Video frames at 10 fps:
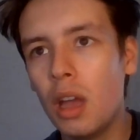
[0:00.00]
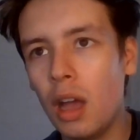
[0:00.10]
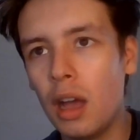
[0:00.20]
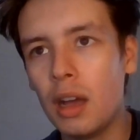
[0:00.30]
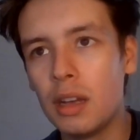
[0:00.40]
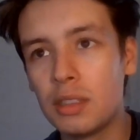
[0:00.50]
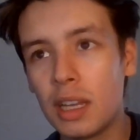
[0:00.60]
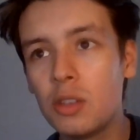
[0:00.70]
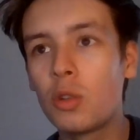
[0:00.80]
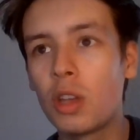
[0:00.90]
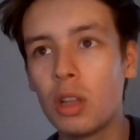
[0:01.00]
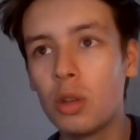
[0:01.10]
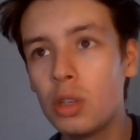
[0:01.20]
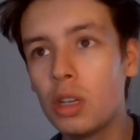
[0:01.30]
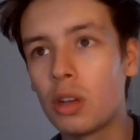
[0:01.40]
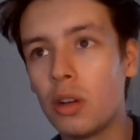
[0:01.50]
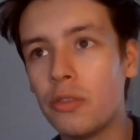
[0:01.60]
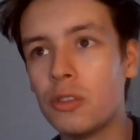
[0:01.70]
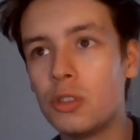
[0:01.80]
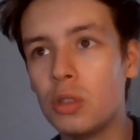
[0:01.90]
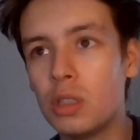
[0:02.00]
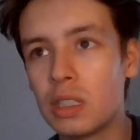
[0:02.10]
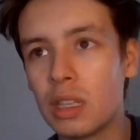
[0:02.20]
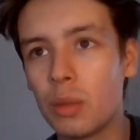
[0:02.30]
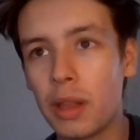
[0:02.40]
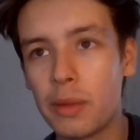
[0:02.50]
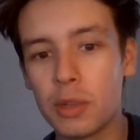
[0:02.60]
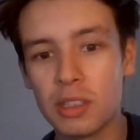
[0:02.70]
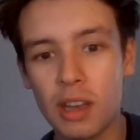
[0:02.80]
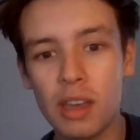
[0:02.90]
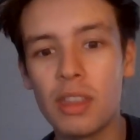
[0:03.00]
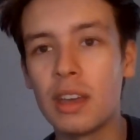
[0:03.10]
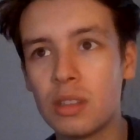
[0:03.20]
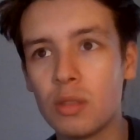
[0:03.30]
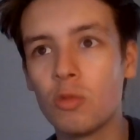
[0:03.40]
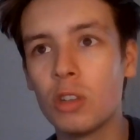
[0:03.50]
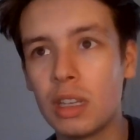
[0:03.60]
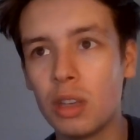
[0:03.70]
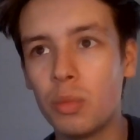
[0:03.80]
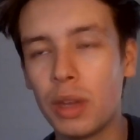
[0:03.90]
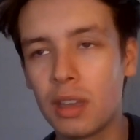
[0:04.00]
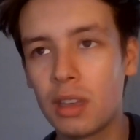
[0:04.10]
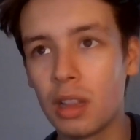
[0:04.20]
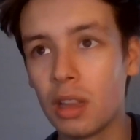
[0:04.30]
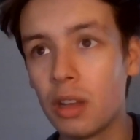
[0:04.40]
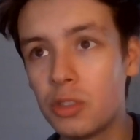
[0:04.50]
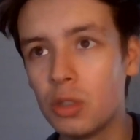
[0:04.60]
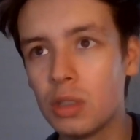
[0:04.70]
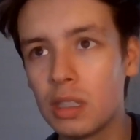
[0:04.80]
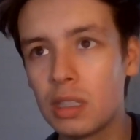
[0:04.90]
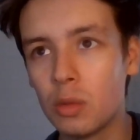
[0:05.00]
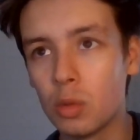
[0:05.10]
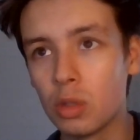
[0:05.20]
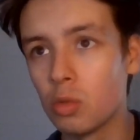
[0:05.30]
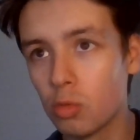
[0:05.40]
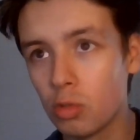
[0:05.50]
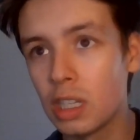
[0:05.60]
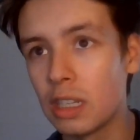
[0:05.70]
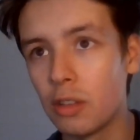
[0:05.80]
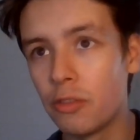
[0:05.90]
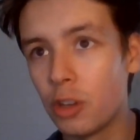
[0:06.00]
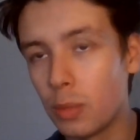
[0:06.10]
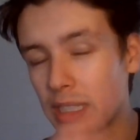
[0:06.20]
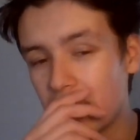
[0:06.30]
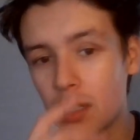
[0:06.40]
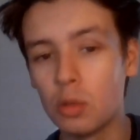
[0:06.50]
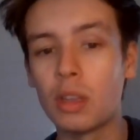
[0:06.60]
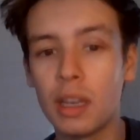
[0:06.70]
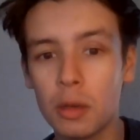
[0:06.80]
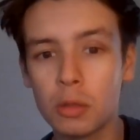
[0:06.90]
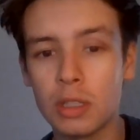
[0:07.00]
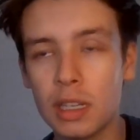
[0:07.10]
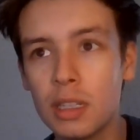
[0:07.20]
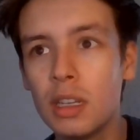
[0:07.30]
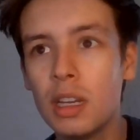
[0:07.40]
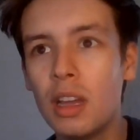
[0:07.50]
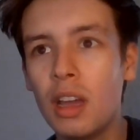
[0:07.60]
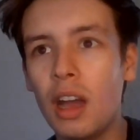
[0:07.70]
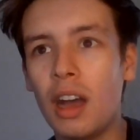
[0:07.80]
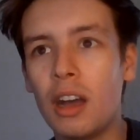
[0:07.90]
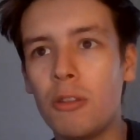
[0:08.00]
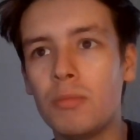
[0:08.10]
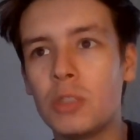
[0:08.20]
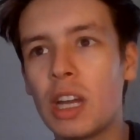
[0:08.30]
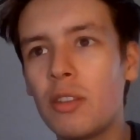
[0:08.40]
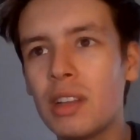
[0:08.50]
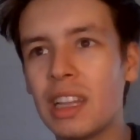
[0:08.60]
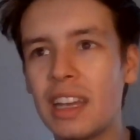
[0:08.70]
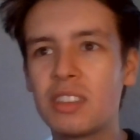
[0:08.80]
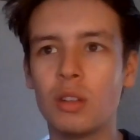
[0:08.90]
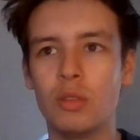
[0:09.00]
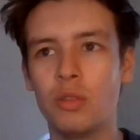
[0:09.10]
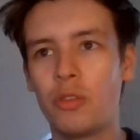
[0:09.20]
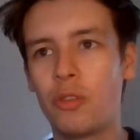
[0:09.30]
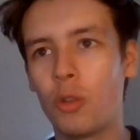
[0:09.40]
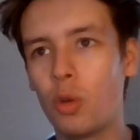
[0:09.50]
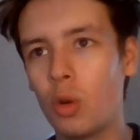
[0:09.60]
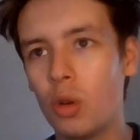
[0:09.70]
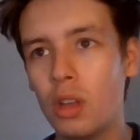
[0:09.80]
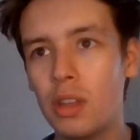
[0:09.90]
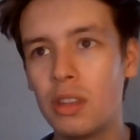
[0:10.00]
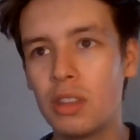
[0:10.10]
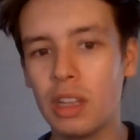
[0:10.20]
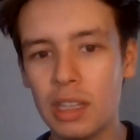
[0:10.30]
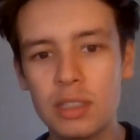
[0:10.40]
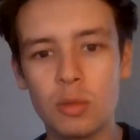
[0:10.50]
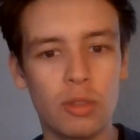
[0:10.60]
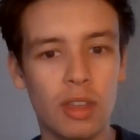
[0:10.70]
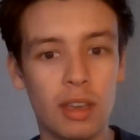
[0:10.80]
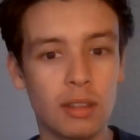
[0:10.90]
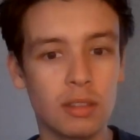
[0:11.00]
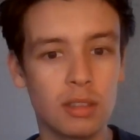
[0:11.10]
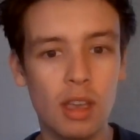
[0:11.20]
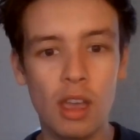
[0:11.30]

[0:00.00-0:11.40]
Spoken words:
Daniel Kaluuya got in for Judas and the Black Messiah. That is a really good pick. I love Judas. It was a really good film, and Daniel kills it. Jared Leto for The Little Things.